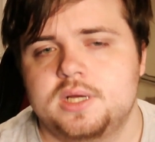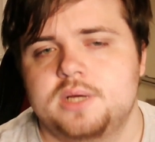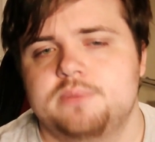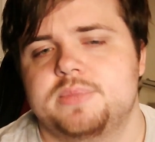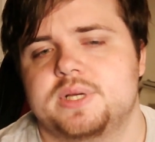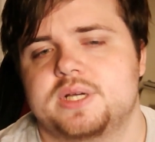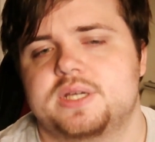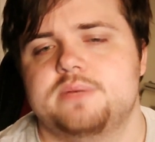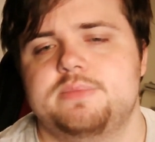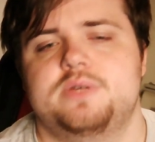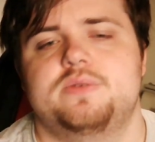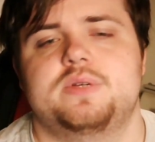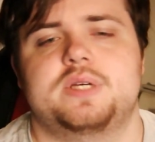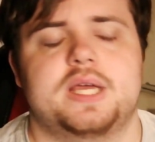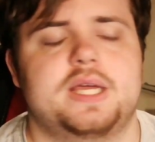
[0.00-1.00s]
But
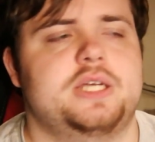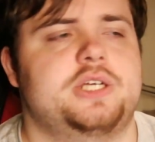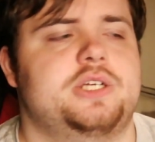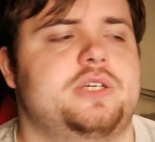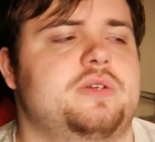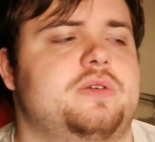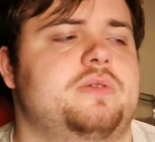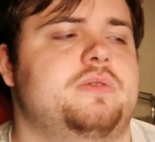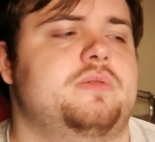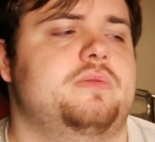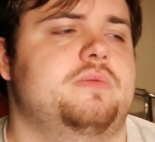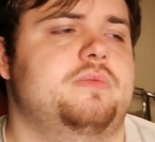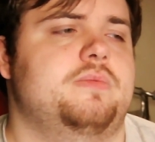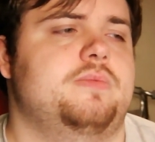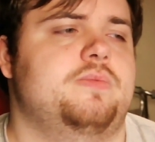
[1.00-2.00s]
communication
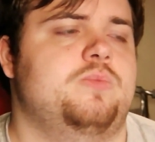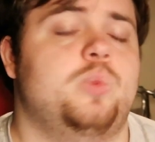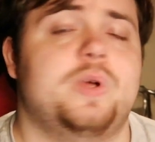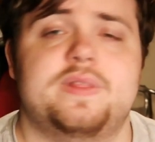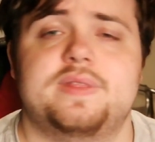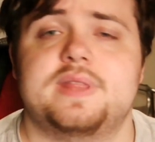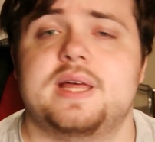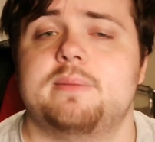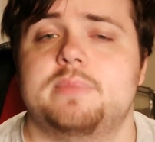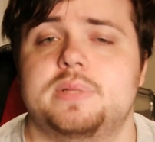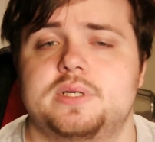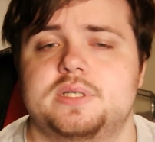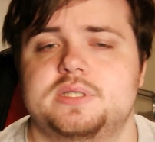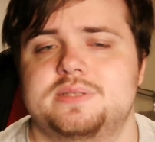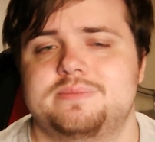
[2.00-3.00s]
with that
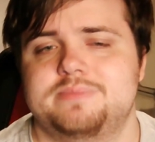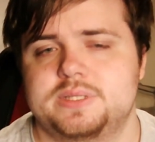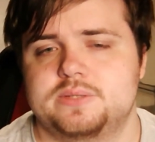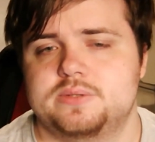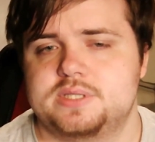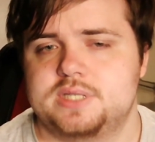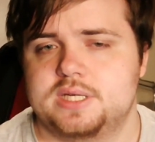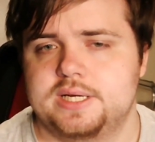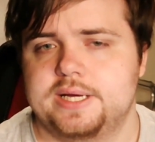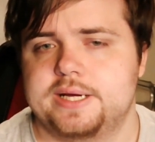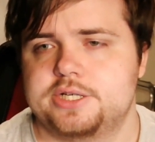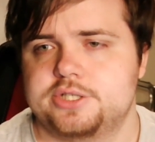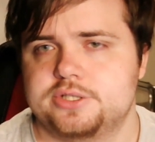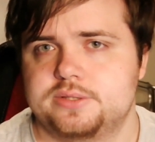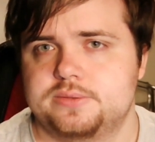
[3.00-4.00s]
person builds
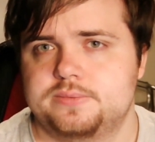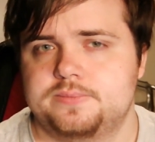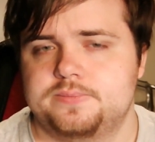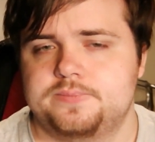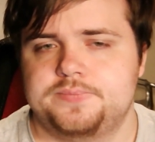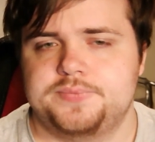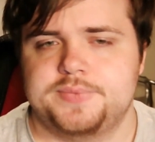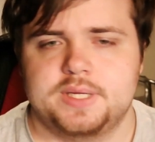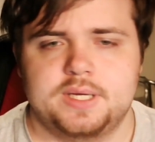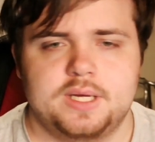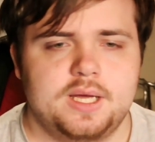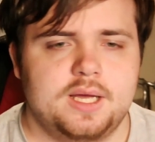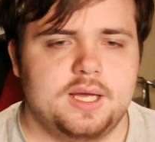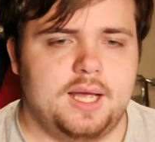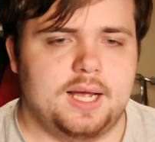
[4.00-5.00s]
connection.
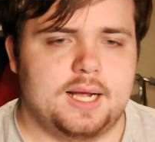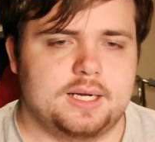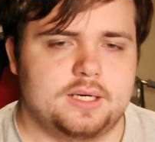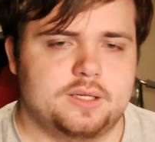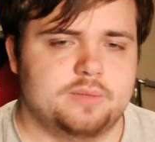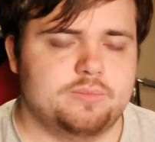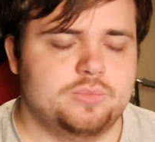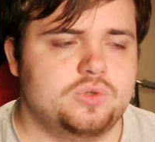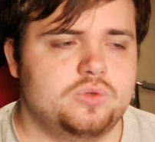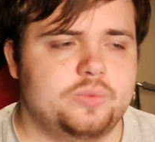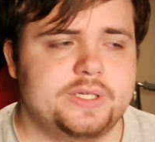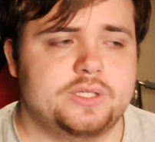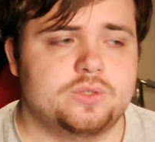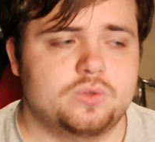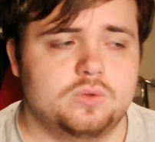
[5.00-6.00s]
And the more
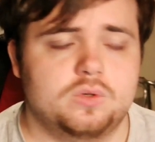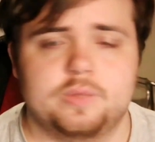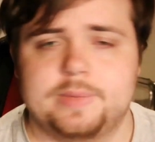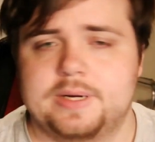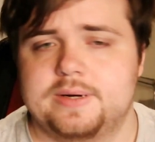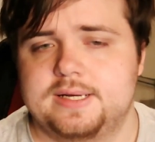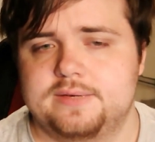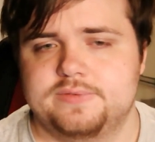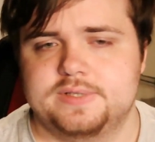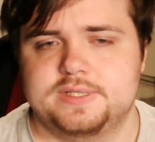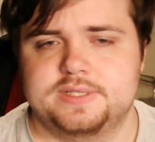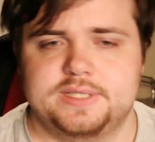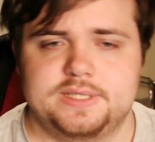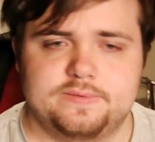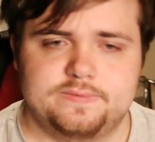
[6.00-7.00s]
we talk about
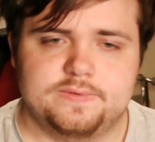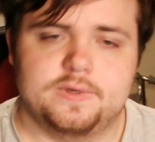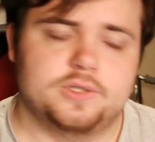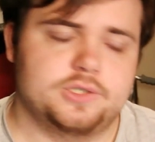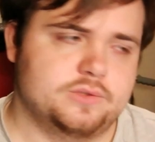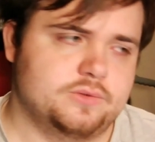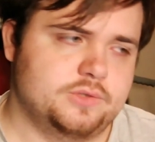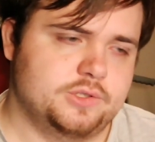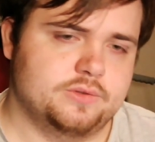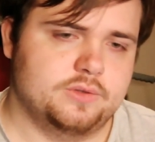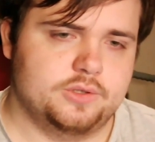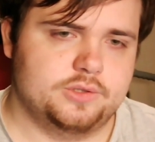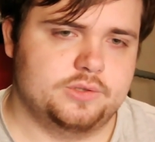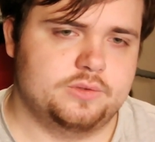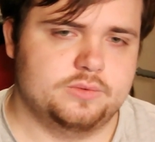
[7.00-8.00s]
FND and functional
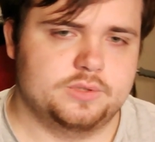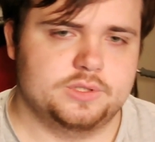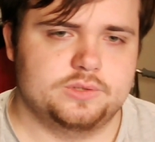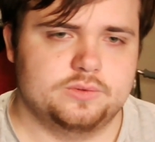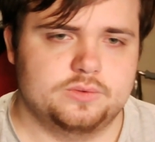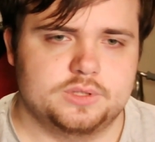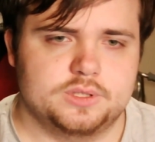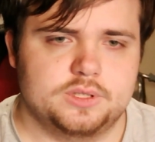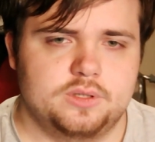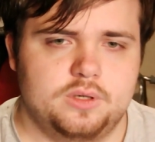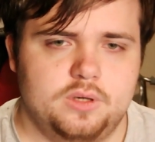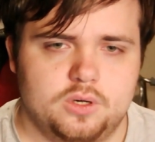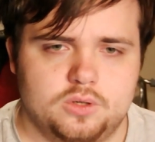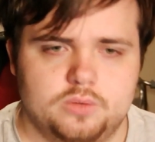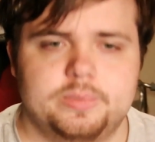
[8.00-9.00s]
neurological disorder
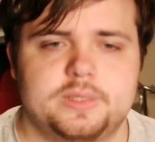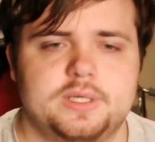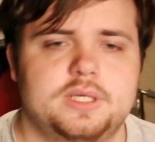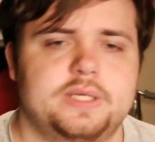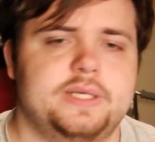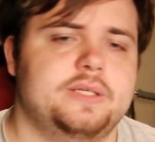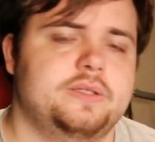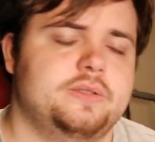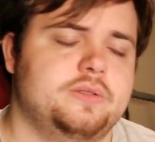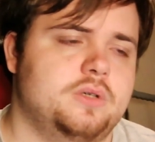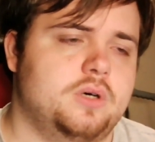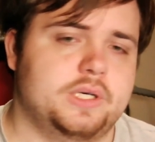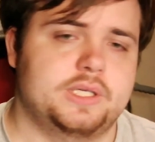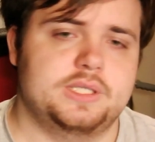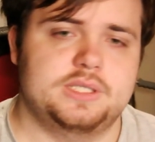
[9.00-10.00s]
openly,
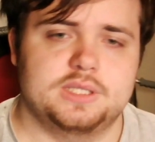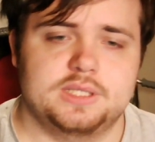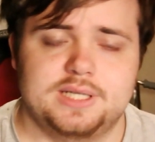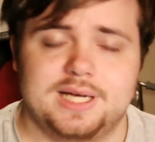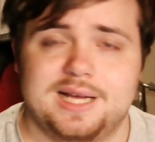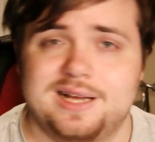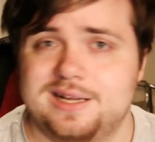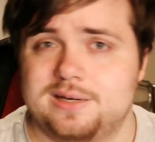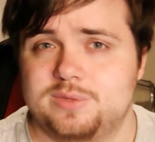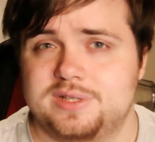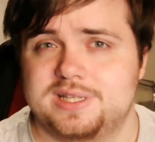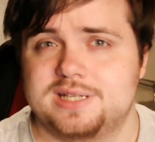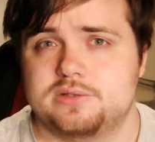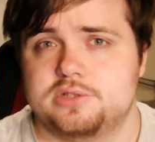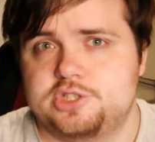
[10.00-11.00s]
honestly, and
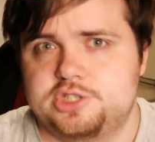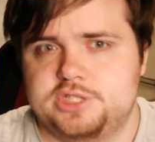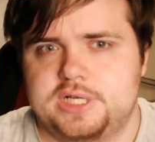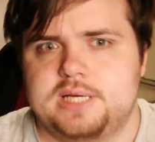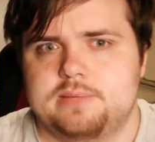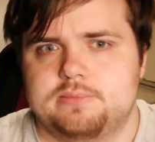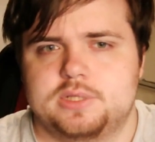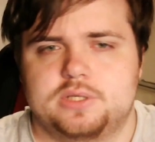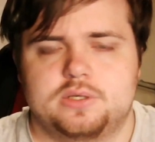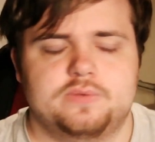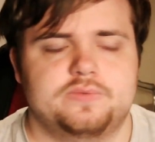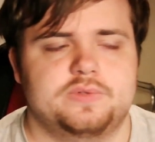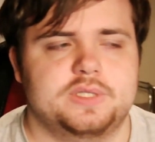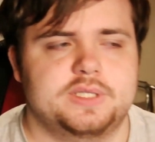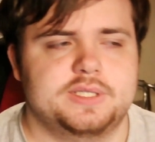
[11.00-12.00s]
without the shame that
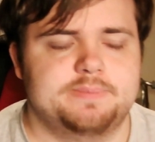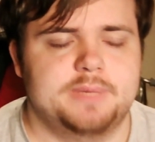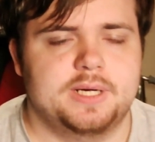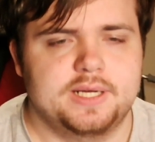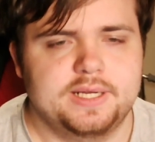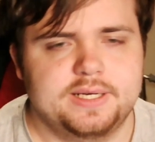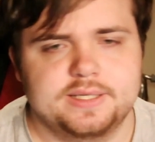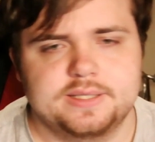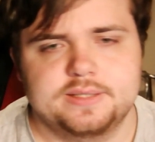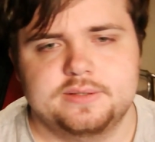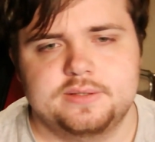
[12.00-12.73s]
often is behind it,